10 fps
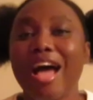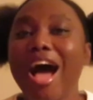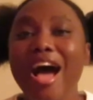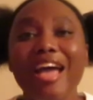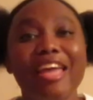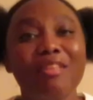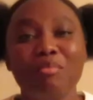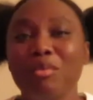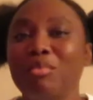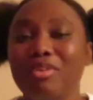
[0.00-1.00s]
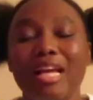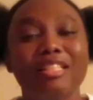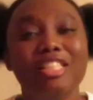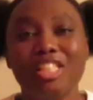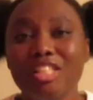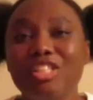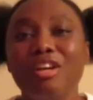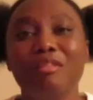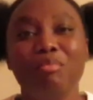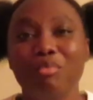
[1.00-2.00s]
I hate people that cheat
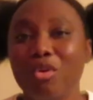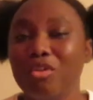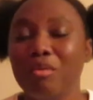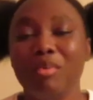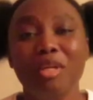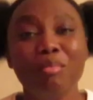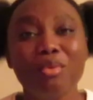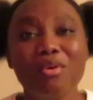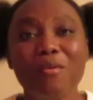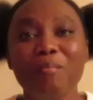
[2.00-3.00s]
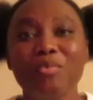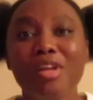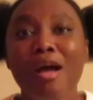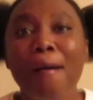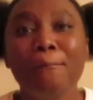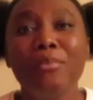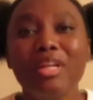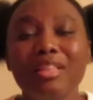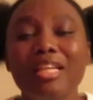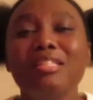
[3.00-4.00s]
on other people,
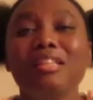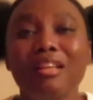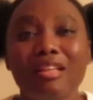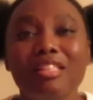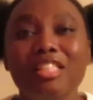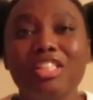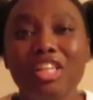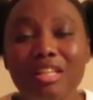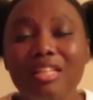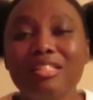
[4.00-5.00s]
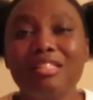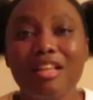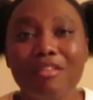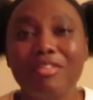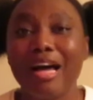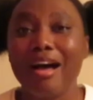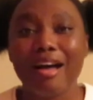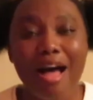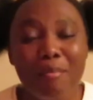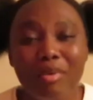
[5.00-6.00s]
but there's certain cheating stuff that
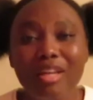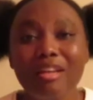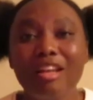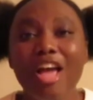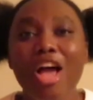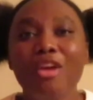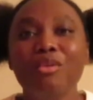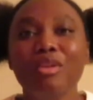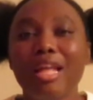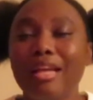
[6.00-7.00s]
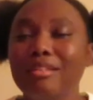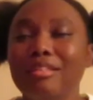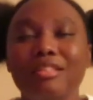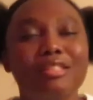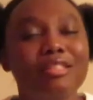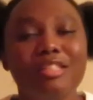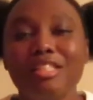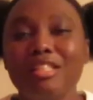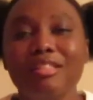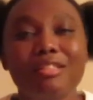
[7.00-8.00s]
happen. You like, this
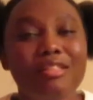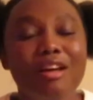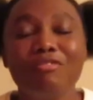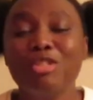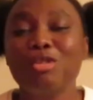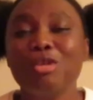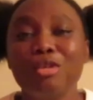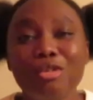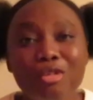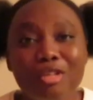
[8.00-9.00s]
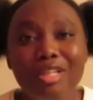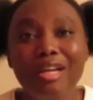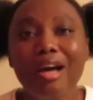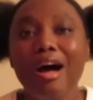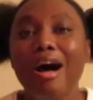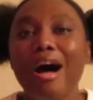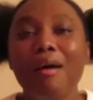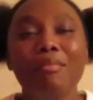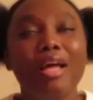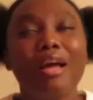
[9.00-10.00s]
cheating stuff is so good.
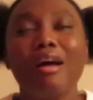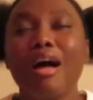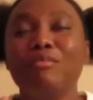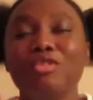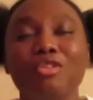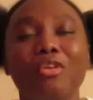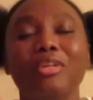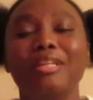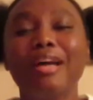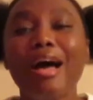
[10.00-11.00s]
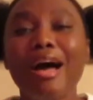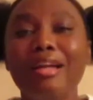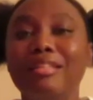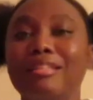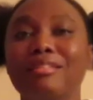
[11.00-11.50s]
I'm like, I'm sorry, god.